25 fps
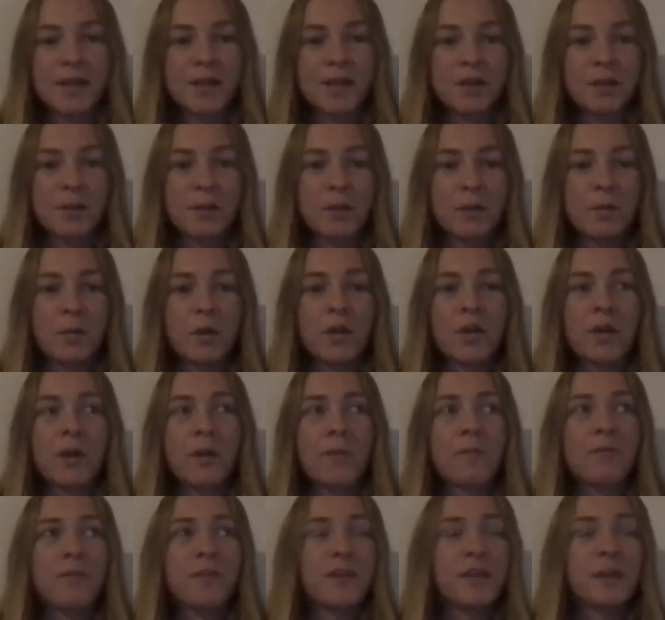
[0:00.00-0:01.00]
You know what I mean? Whether
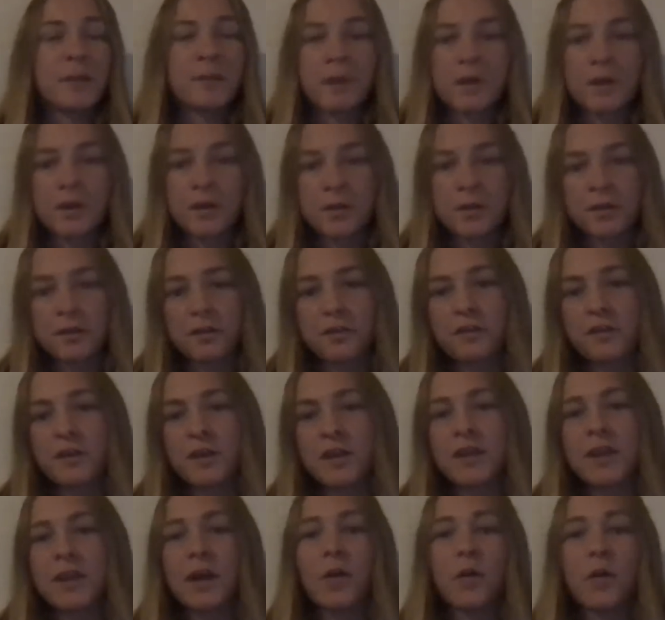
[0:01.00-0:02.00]
I'm feeling better on the
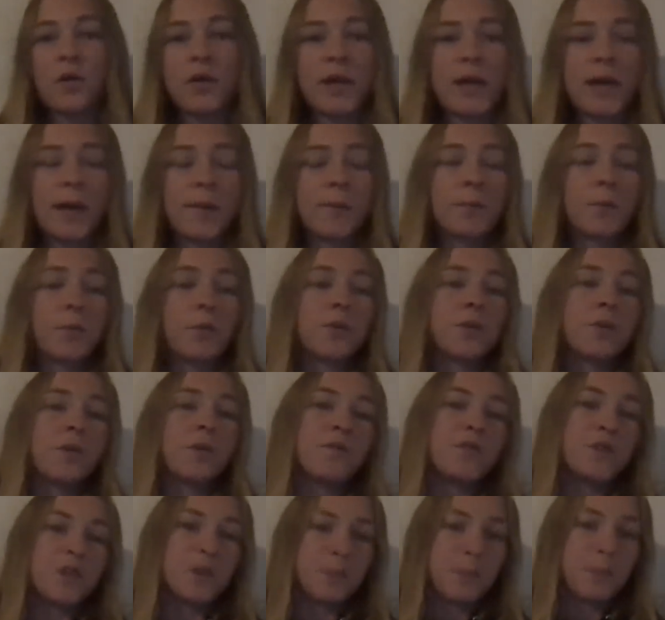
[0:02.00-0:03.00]
feet that whole camp, or whether
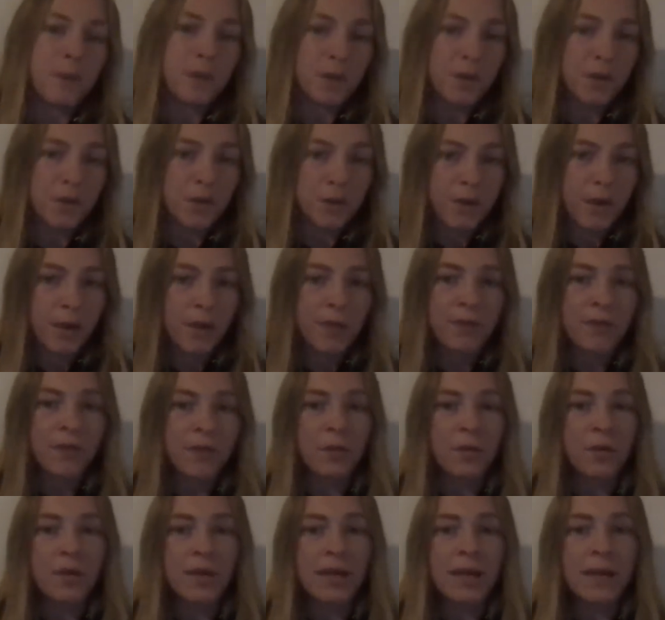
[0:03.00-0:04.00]
I'm feeling better on the ground that
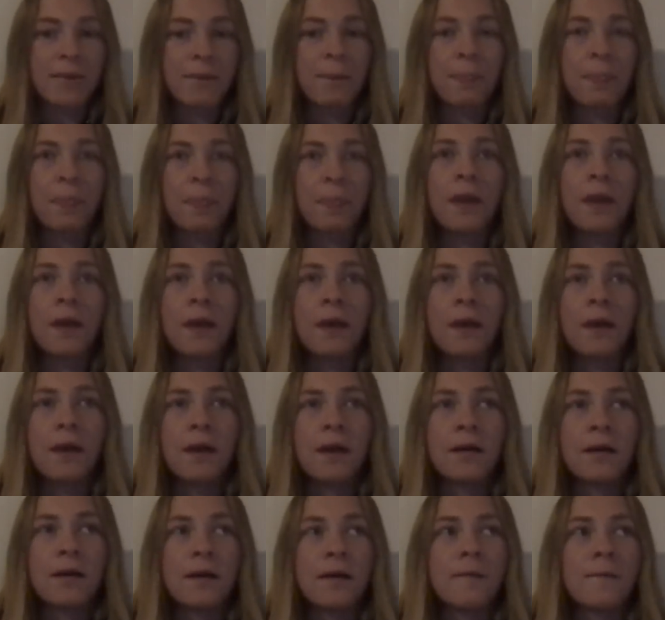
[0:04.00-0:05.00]
whole camp,
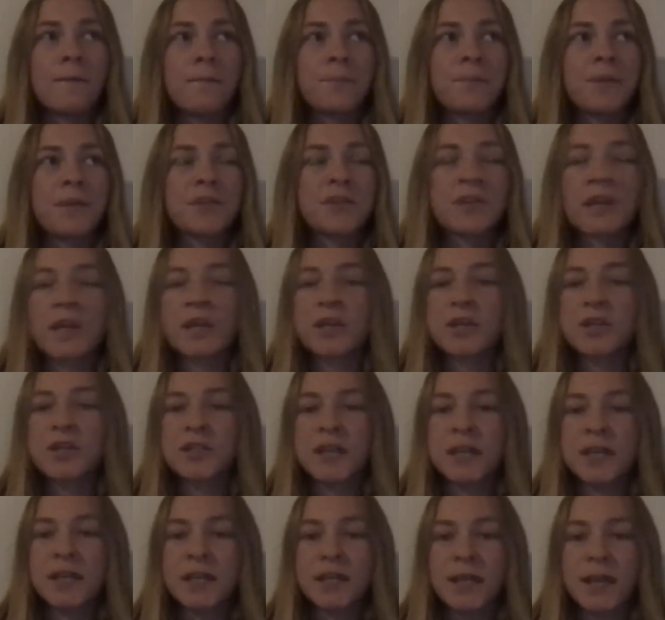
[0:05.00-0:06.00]
um, I try to
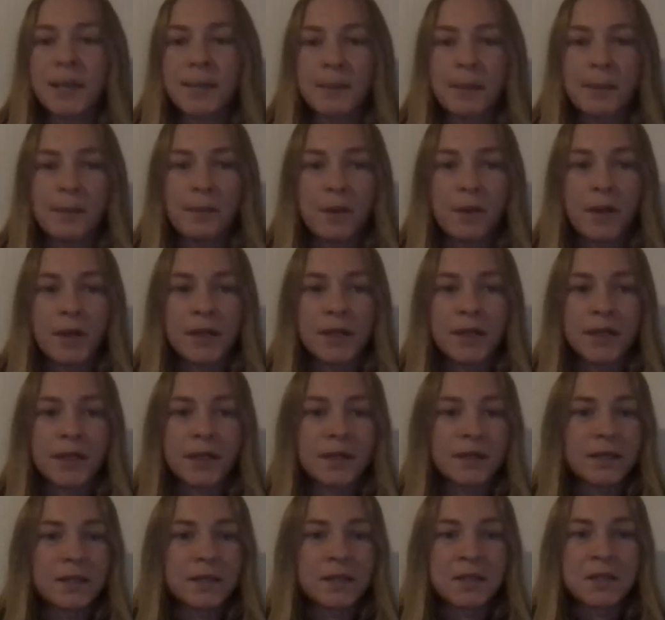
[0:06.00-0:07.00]
just kind of let my
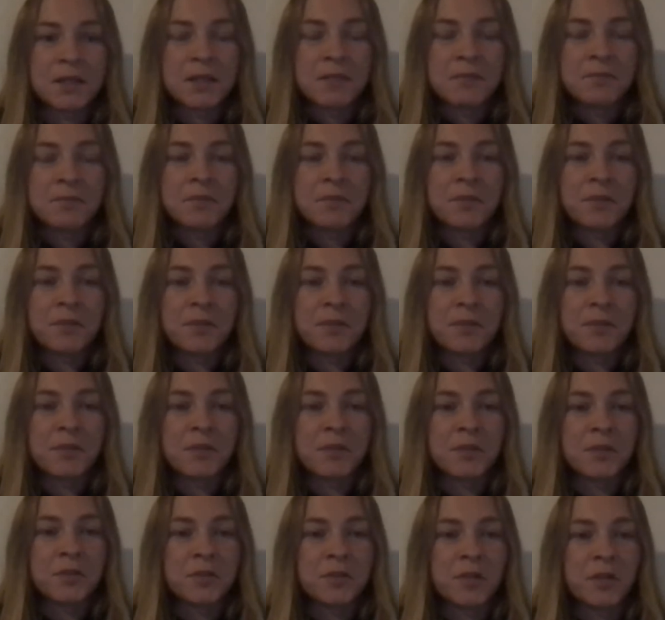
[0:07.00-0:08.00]
body, you know what I
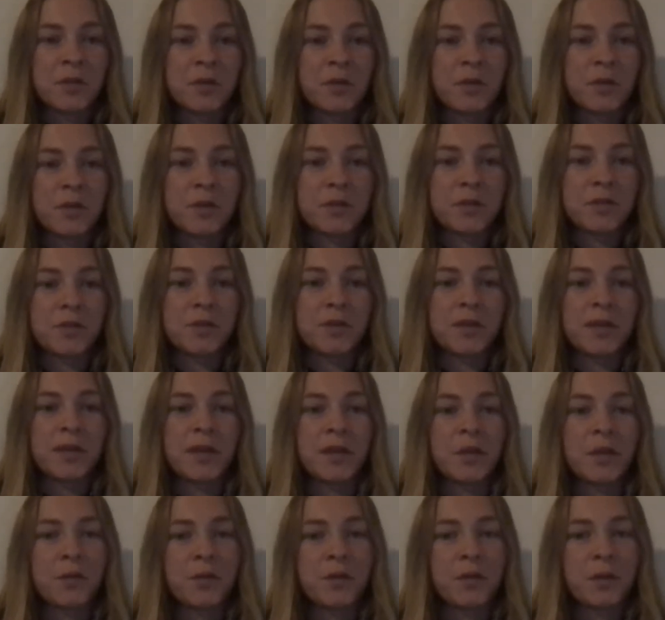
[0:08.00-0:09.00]
mean, do what it wants to do. I
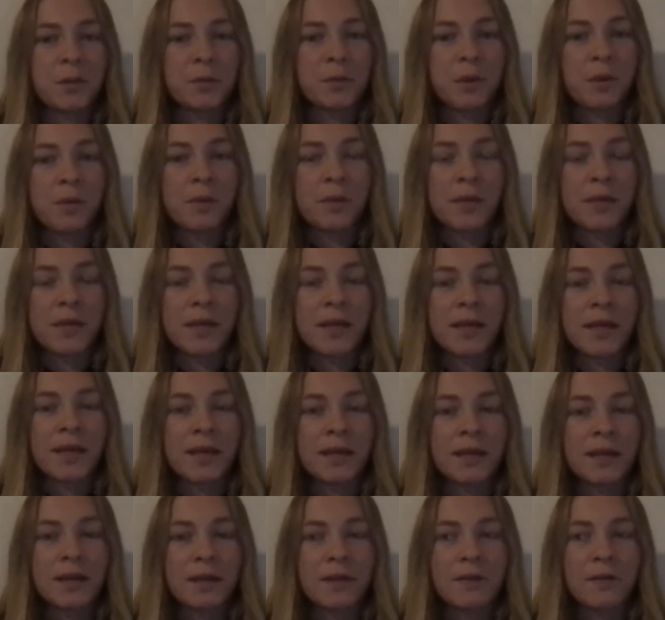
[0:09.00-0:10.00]
kind of read the moment,
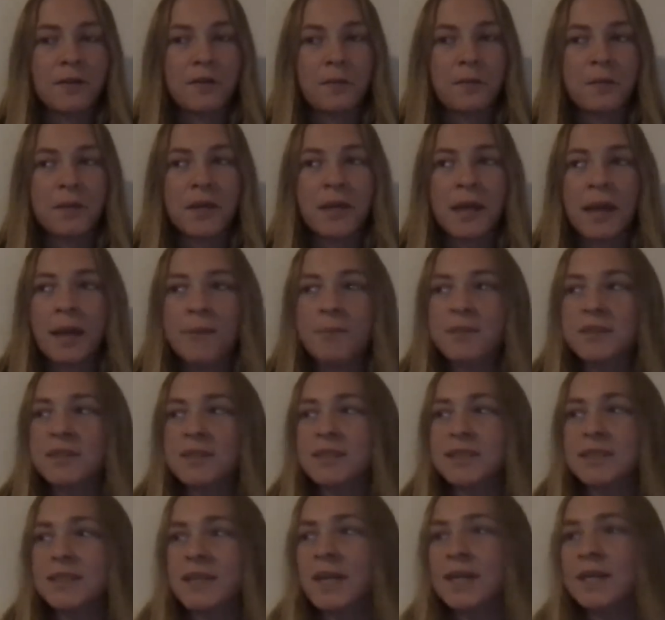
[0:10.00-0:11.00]
and uh, for me, I'm
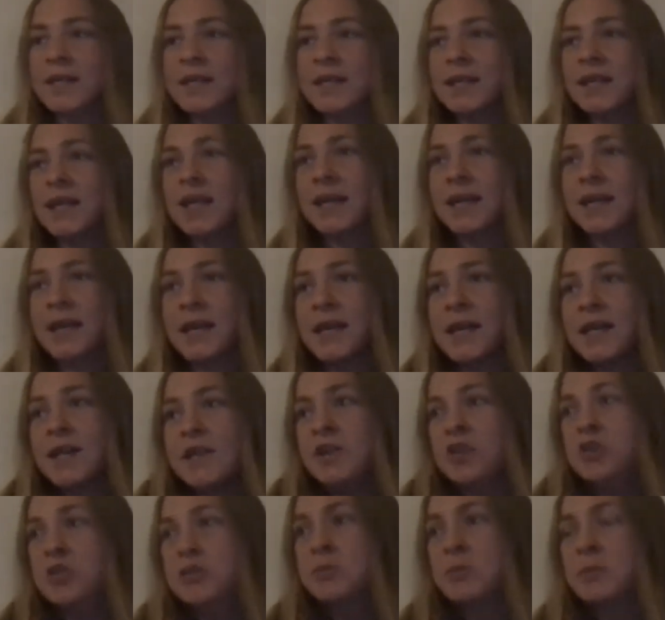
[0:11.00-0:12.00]
just excited. Like
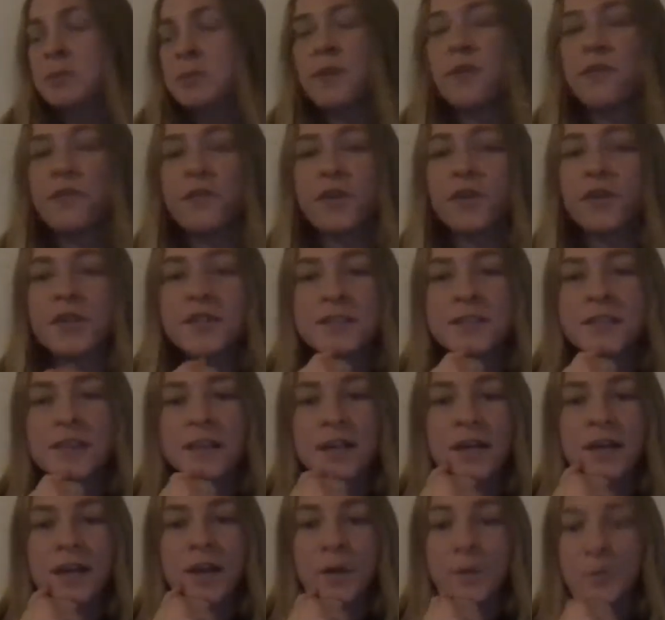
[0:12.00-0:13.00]
this will be my first
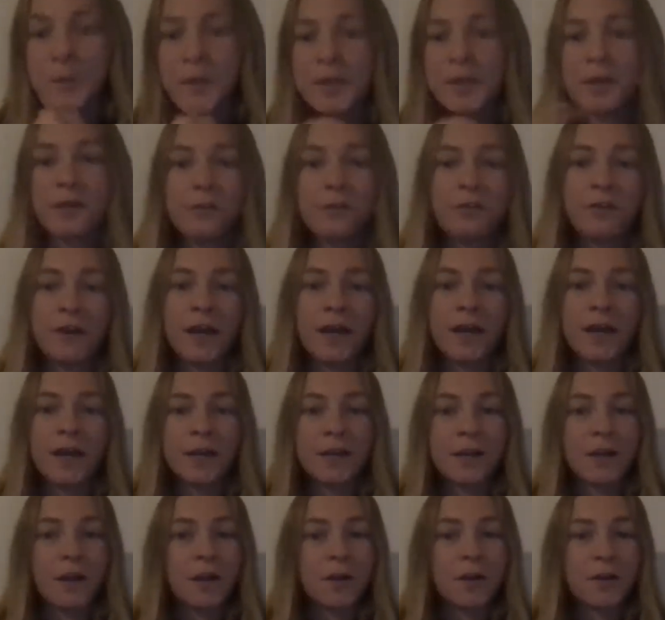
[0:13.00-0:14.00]
uh, arena
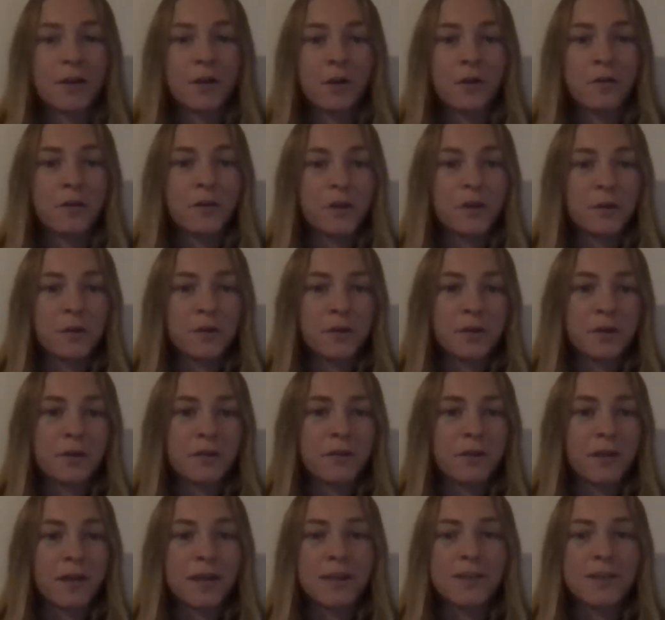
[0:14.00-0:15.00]
fight, non-COVID
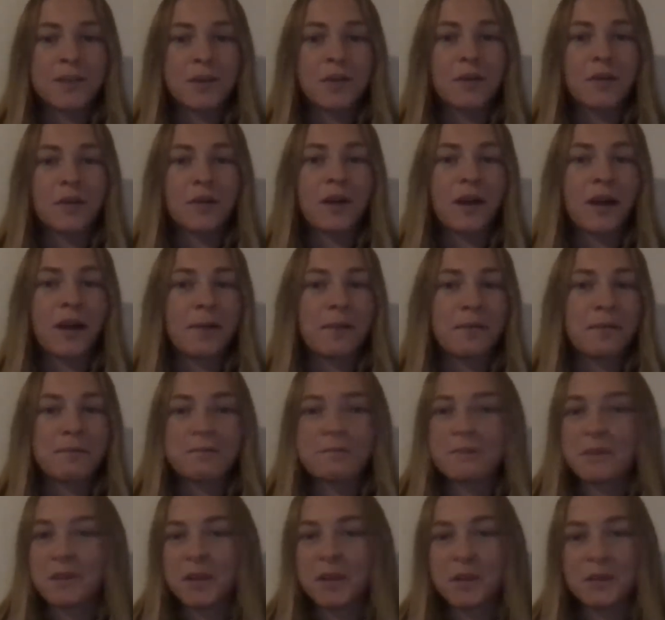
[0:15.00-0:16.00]
arena fight, so
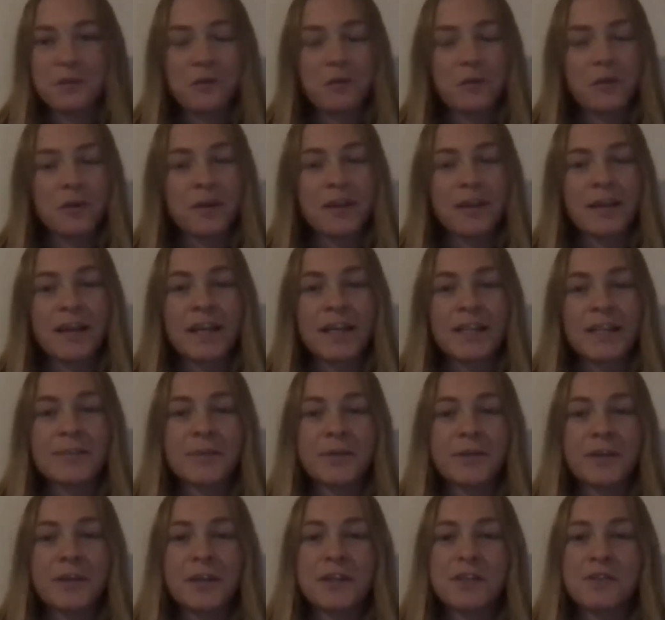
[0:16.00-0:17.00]
I'm looking forward to that
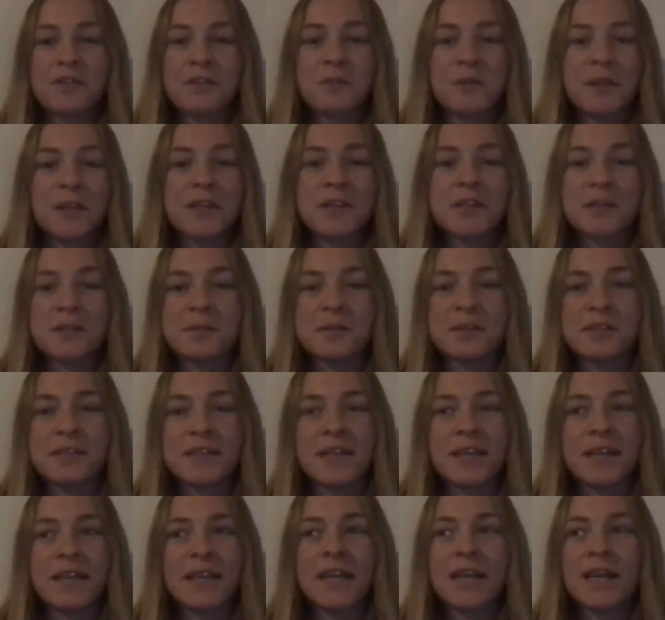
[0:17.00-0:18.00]
experience. For me, it's almost
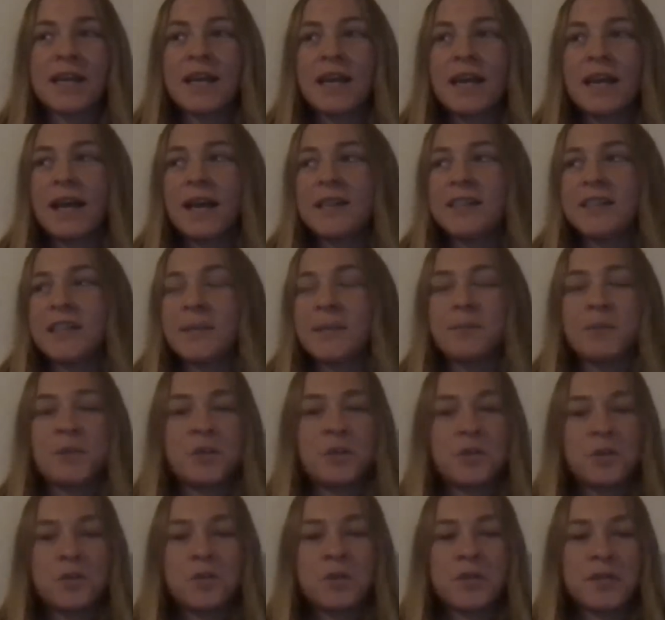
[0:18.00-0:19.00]
like a
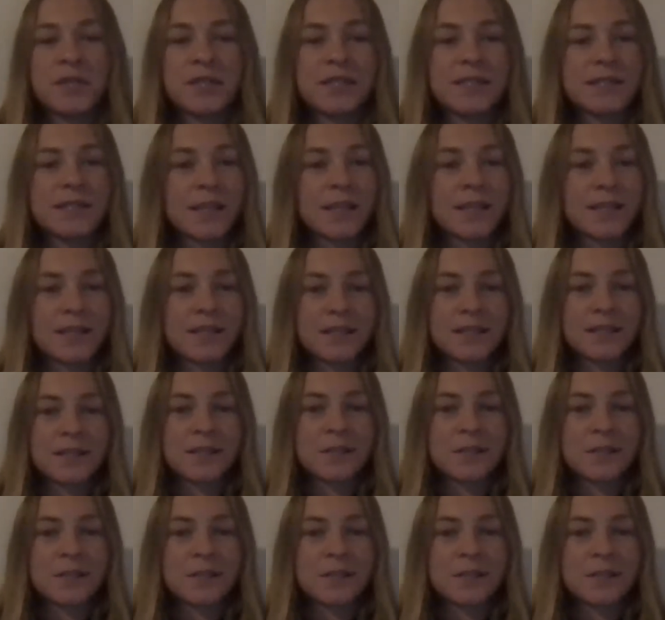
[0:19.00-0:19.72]
debut in a sense.